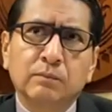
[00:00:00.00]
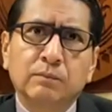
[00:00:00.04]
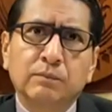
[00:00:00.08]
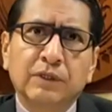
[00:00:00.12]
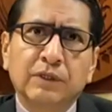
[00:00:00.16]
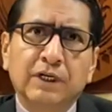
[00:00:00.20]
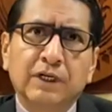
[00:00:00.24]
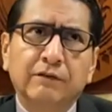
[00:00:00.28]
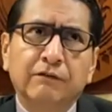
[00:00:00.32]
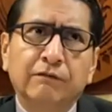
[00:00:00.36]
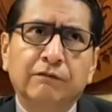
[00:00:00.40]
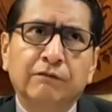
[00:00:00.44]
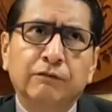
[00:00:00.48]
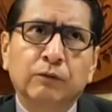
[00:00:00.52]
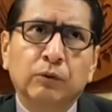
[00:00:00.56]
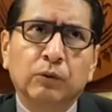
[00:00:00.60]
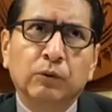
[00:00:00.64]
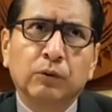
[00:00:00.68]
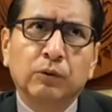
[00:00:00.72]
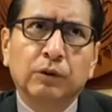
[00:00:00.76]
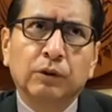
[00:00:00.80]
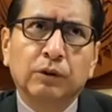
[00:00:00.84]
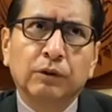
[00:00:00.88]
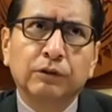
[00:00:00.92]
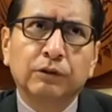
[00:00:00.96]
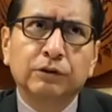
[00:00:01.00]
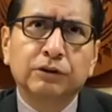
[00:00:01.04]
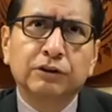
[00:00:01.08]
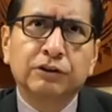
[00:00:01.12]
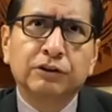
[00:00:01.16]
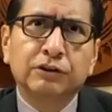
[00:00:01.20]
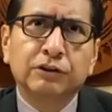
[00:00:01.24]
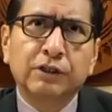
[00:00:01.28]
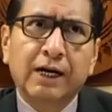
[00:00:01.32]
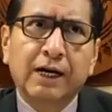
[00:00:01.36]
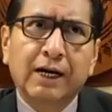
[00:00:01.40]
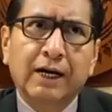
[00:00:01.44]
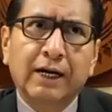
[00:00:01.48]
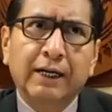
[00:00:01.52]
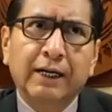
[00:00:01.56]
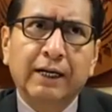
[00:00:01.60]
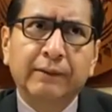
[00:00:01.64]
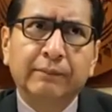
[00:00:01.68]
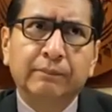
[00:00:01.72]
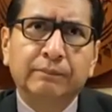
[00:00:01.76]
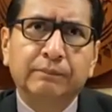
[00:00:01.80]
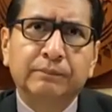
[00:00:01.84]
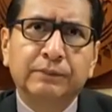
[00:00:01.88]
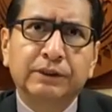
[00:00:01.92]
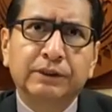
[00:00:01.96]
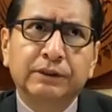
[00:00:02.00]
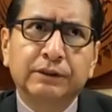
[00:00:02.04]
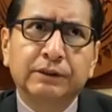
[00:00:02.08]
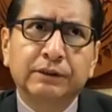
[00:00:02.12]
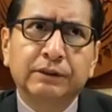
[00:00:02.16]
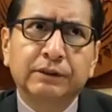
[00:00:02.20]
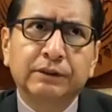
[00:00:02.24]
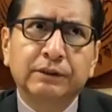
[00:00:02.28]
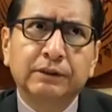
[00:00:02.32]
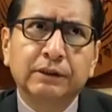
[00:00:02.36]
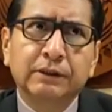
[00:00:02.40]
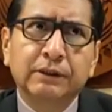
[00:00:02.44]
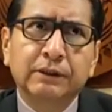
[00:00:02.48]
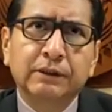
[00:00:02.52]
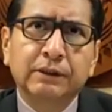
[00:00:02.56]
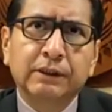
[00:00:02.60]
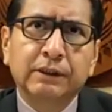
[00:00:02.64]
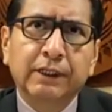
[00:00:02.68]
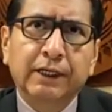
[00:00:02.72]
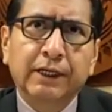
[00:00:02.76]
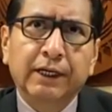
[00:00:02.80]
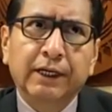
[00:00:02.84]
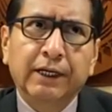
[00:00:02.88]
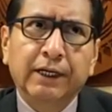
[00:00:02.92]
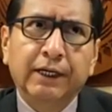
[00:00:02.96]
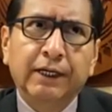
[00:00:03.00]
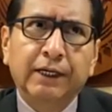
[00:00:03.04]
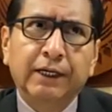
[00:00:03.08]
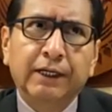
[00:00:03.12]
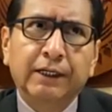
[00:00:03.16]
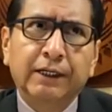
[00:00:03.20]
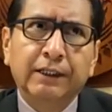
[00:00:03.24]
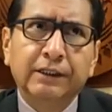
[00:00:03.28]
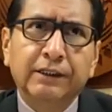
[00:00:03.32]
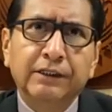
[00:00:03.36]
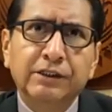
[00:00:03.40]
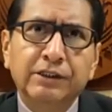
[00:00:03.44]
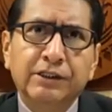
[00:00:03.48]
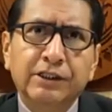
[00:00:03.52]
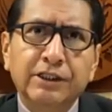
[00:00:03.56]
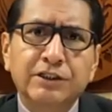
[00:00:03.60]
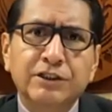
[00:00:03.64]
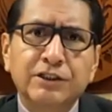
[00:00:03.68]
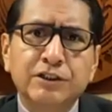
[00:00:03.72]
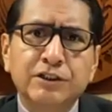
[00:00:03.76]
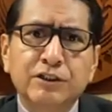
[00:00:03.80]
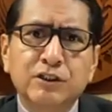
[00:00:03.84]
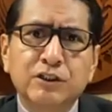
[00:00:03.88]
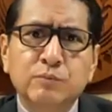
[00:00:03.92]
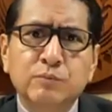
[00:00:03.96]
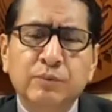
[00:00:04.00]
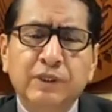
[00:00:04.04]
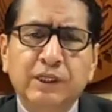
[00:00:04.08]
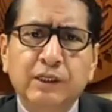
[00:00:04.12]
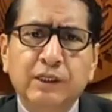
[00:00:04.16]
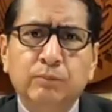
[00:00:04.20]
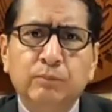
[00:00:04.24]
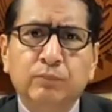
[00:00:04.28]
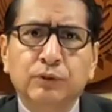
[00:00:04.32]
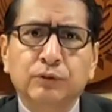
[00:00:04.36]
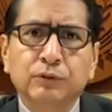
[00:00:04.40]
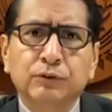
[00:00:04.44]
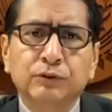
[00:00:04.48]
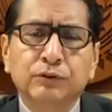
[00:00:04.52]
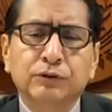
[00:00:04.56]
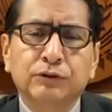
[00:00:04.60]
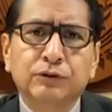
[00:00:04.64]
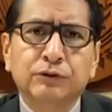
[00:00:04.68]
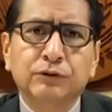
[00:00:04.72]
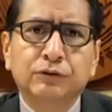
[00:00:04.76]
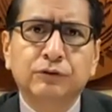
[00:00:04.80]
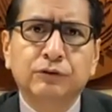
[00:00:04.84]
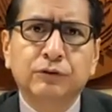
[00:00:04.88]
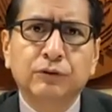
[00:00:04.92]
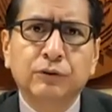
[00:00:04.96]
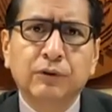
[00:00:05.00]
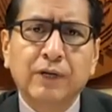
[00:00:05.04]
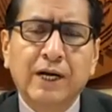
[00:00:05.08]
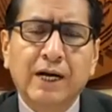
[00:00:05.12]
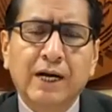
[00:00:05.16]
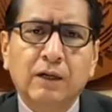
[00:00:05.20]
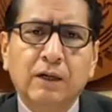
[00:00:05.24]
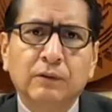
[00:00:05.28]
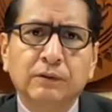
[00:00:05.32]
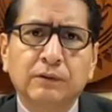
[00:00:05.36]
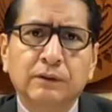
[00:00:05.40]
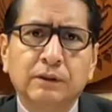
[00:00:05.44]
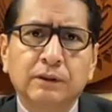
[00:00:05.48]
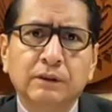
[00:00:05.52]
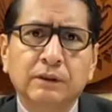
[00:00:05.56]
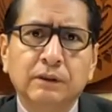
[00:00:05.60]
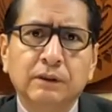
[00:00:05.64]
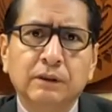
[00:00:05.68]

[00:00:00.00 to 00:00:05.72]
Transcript: but for tribes and indigenous peoples throughout